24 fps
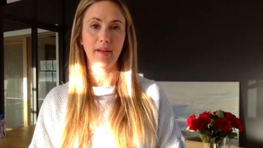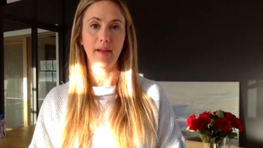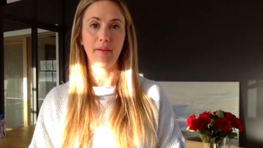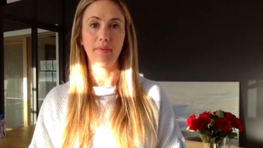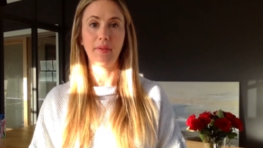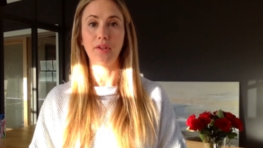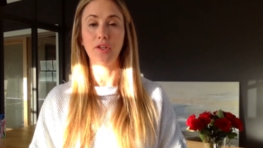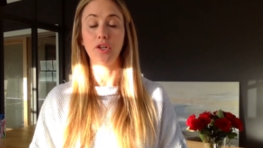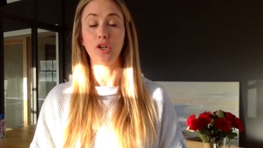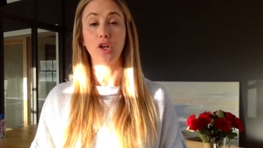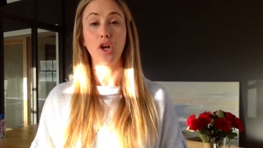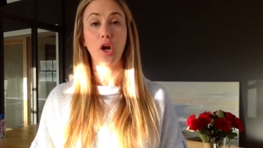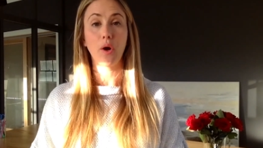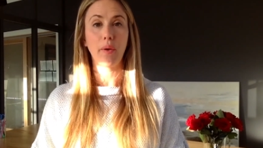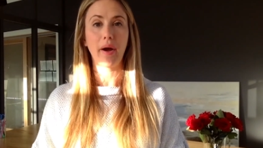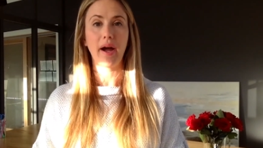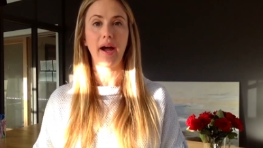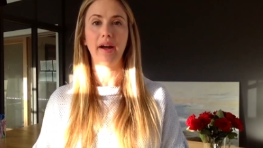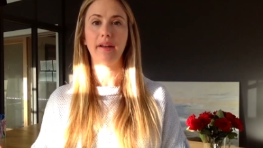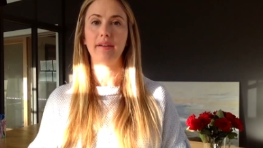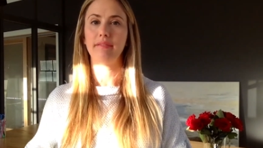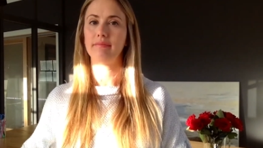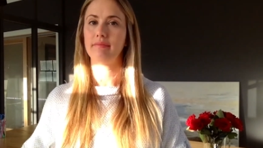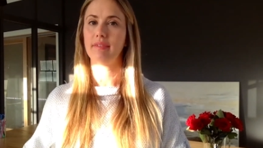And then you go
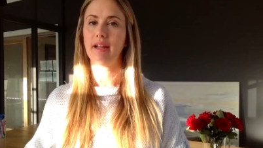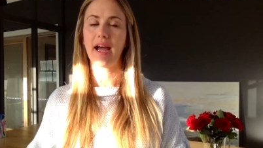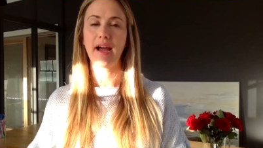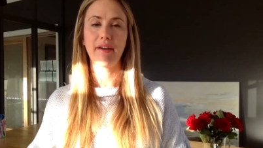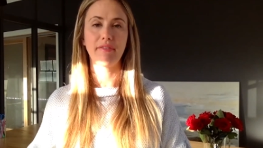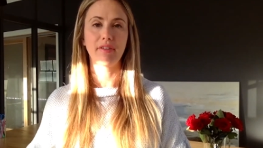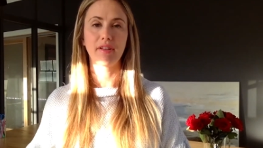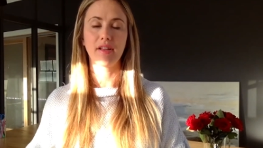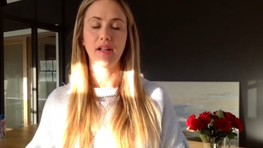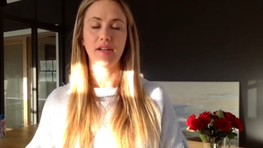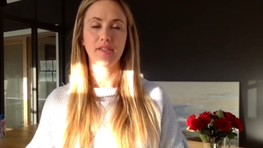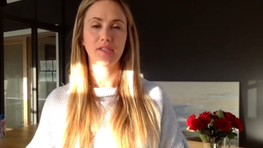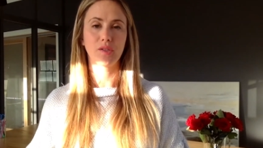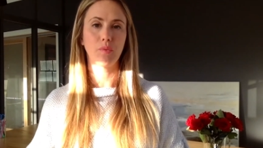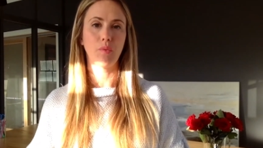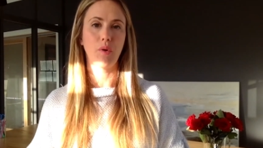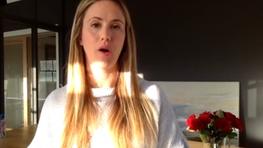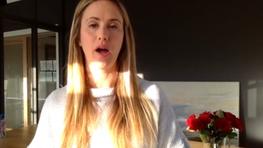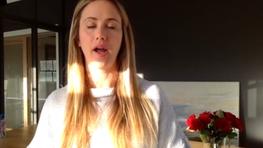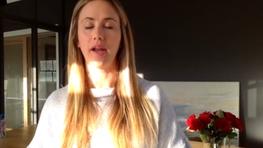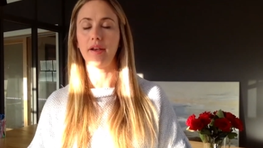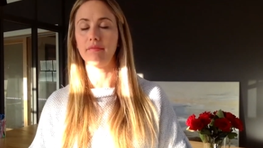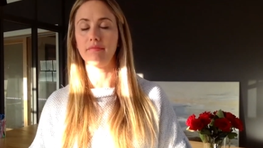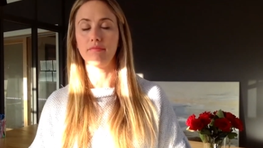out, have a glass of
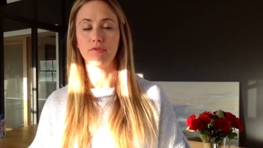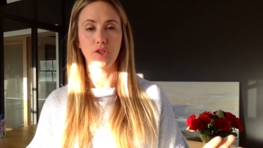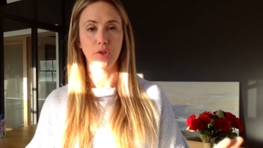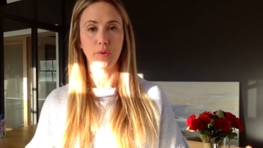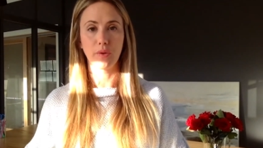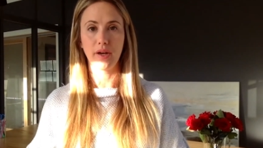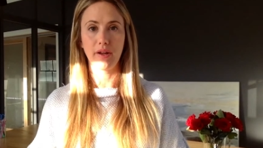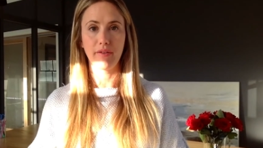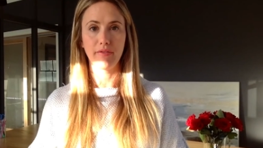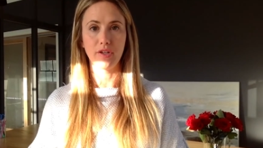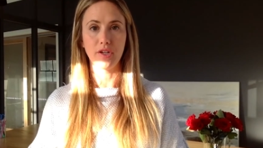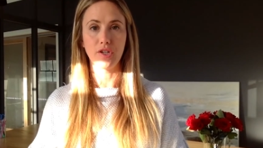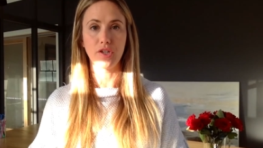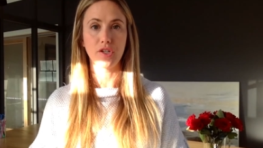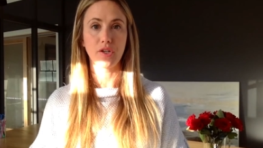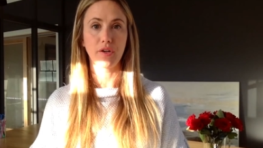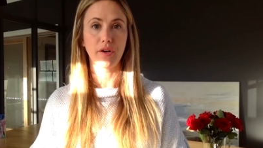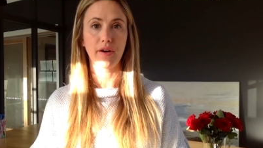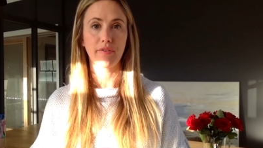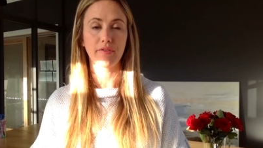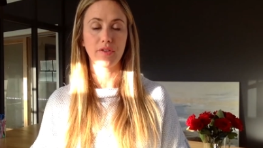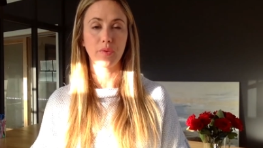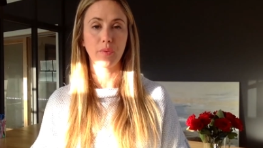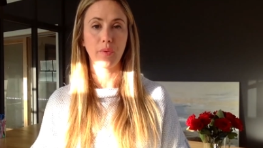wine, do whatever you do
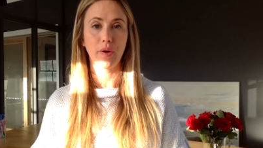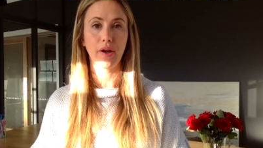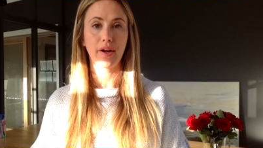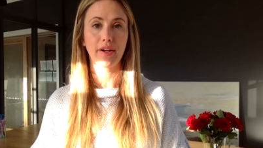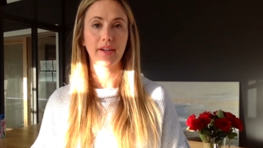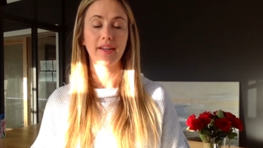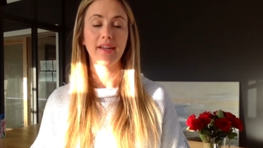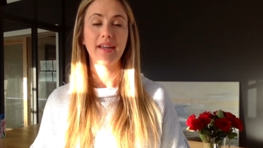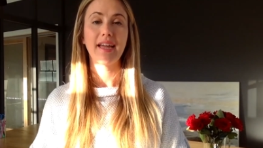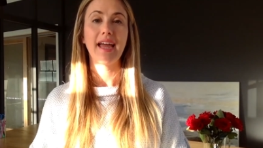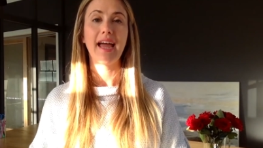after work,